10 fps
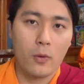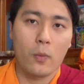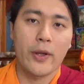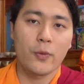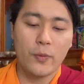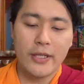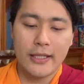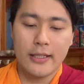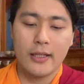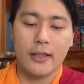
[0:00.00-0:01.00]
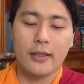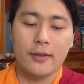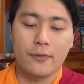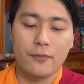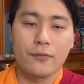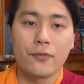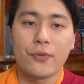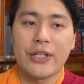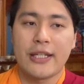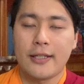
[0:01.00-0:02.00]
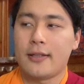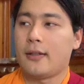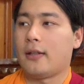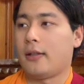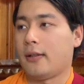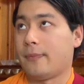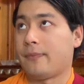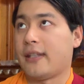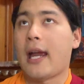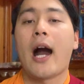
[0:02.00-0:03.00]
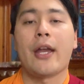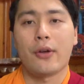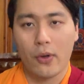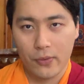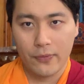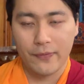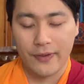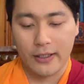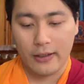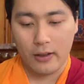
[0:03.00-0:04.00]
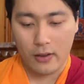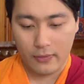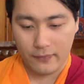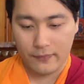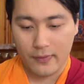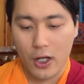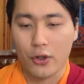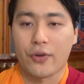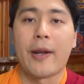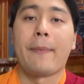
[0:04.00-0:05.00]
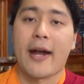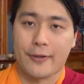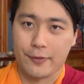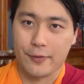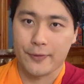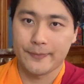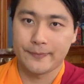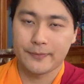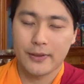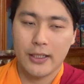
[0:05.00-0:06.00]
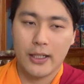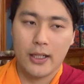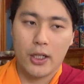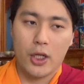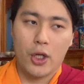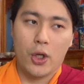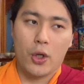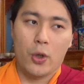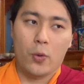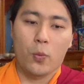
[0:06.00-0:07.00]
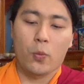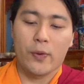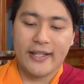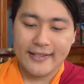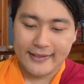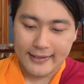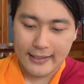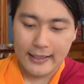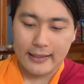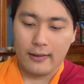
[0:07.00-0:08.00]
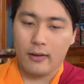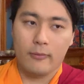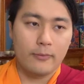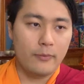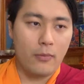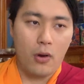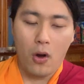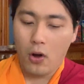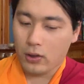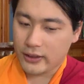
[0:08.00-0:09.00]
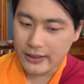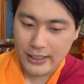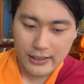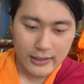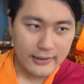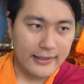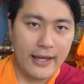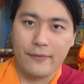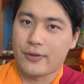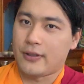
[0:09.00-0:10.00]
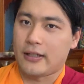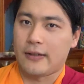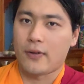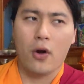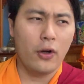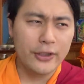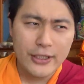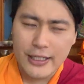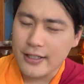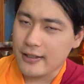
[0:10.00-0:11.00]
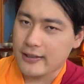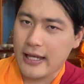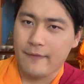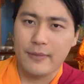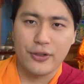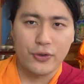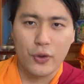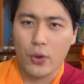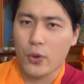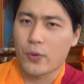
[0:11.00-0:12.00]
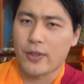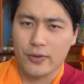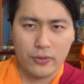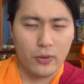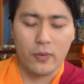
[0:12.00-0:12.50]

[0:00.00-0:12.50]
when we read the hieroglyphy of a great master, we can see all the teachings they have received, all the teachings they have bestowed, and so